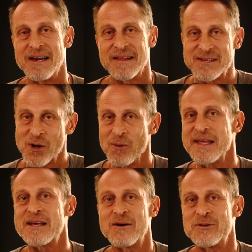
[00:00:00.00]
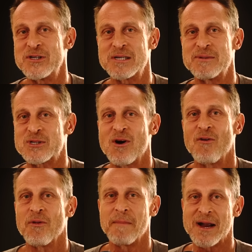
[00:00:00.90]
Now, this whole ecosystem is
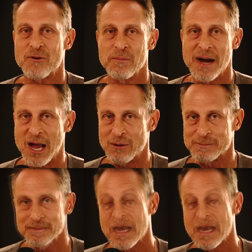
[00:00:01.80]
called the microbiome.